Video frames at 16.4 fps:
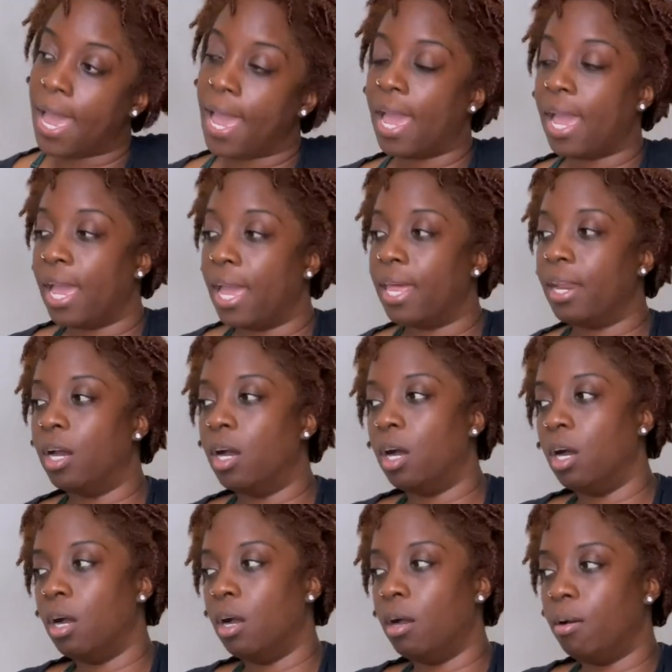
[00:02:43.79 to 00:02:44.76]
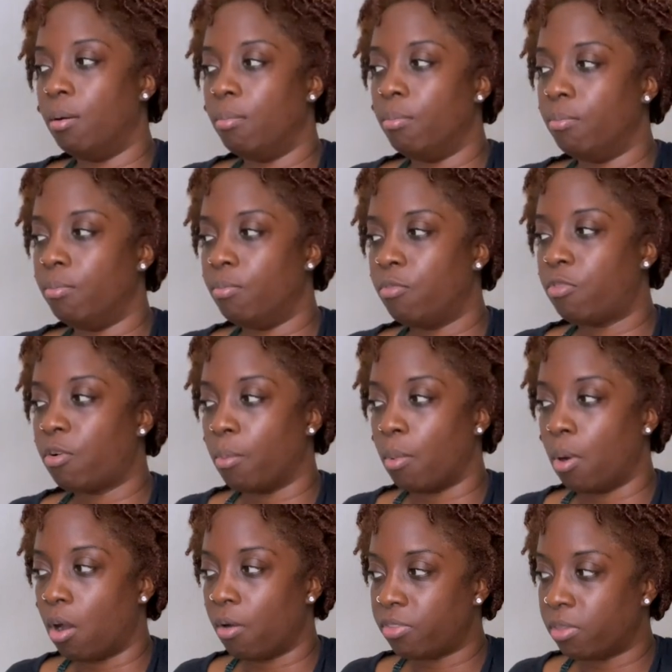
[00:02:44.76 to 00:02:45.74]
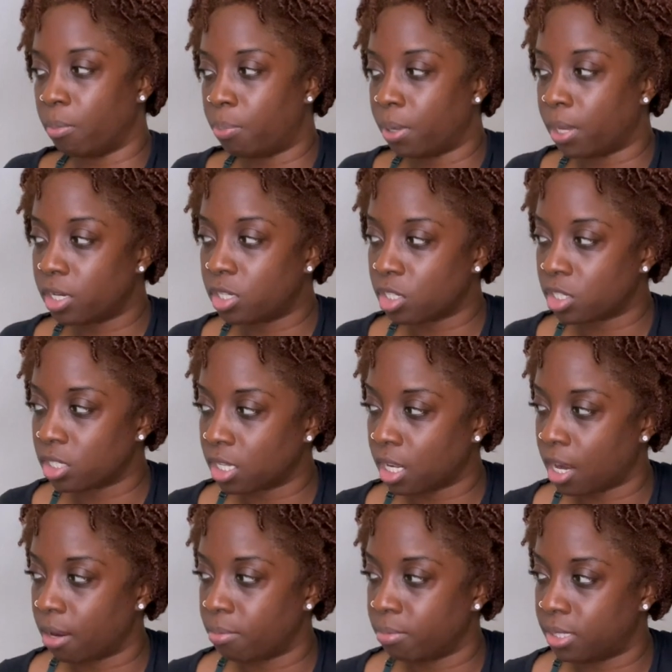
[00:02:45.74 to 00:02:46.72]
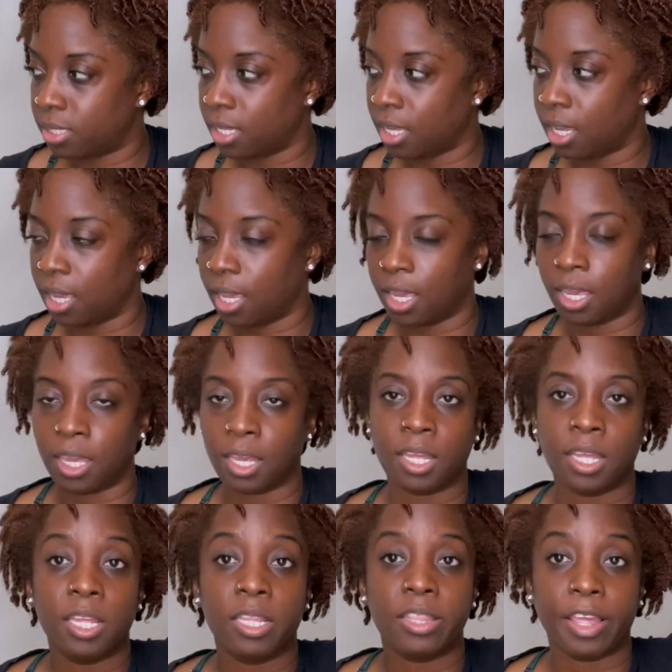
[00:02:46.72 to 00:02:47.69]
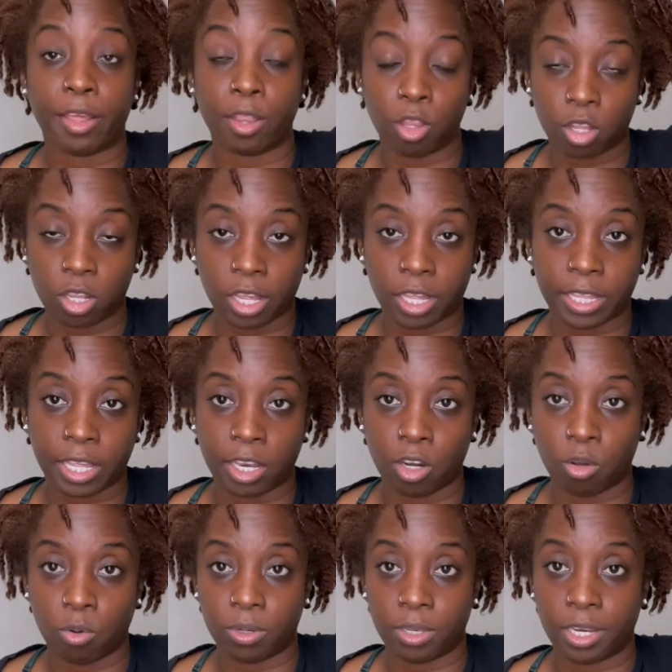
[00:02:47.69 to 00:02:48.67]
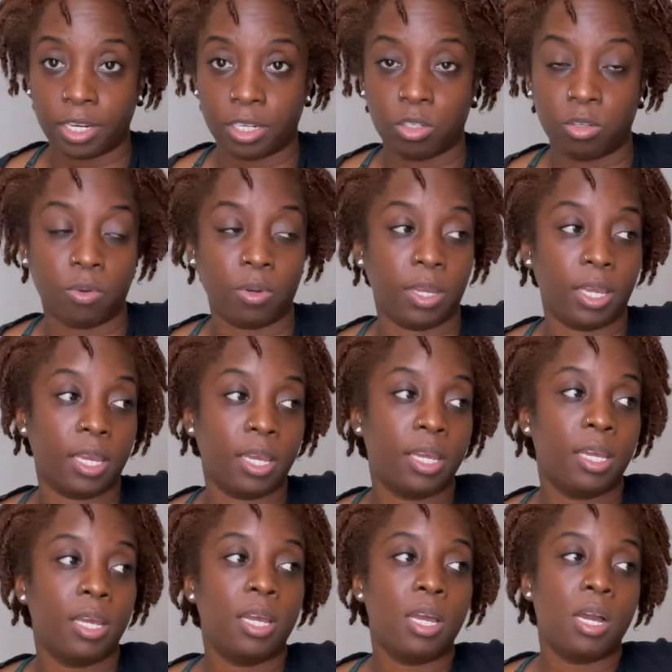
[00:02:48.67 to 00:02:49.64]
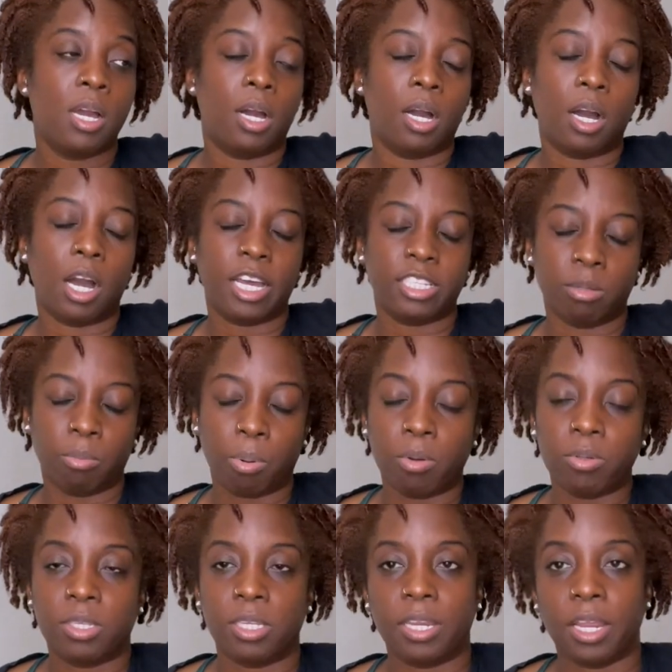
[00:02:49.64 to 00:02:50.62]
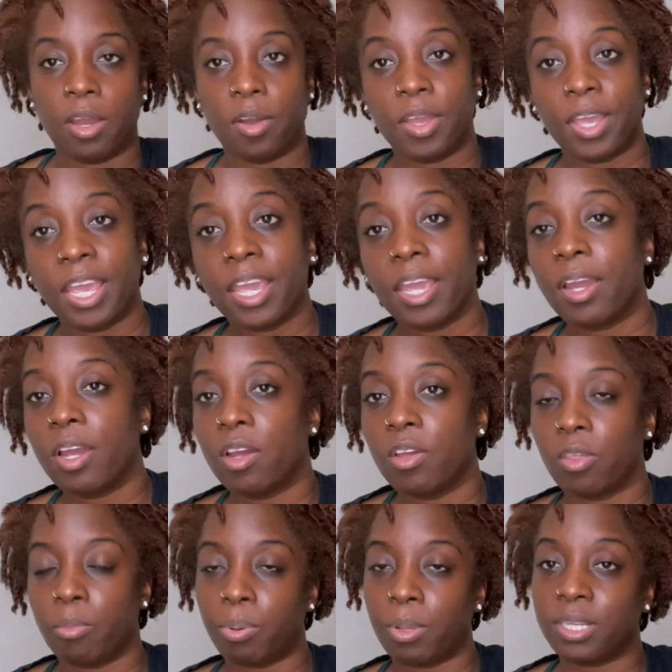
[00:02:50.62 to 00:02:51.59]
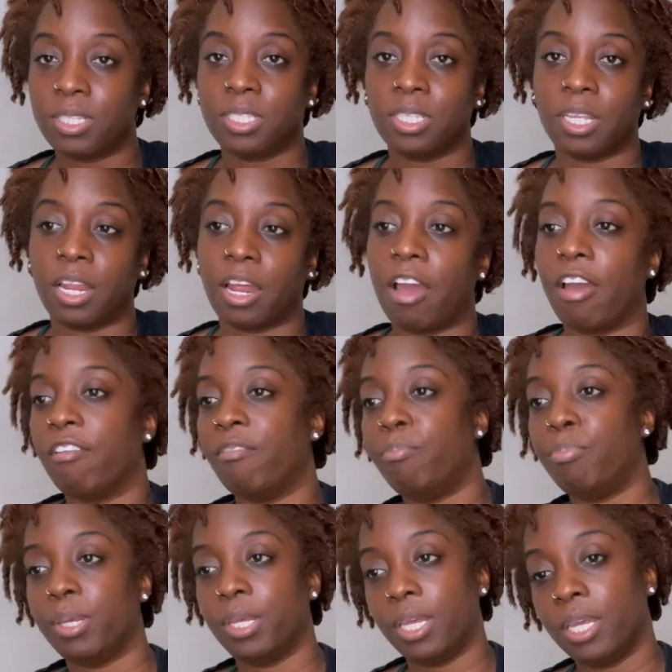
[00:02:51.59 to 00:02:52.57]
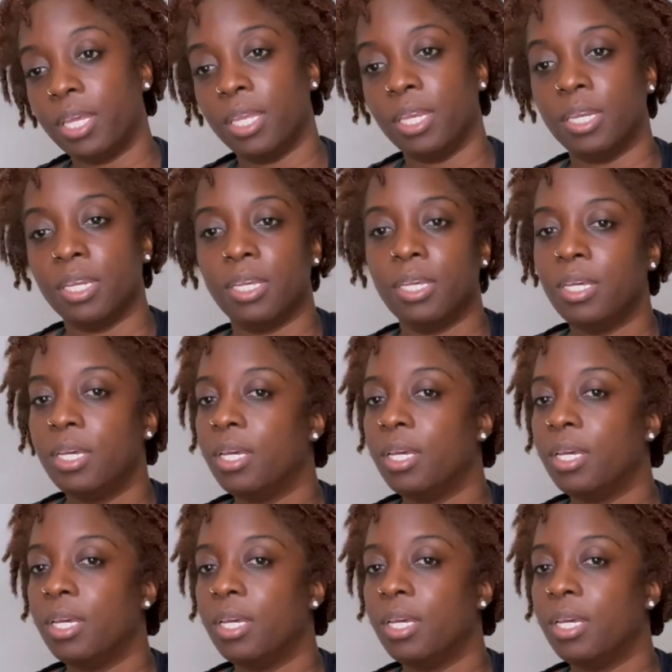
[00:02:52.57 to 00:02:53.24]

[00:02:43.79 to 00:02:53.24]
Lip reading: and from off the pictures that I'm seeing, they look like they know what they're doing. As opposed to down here, the places that I've been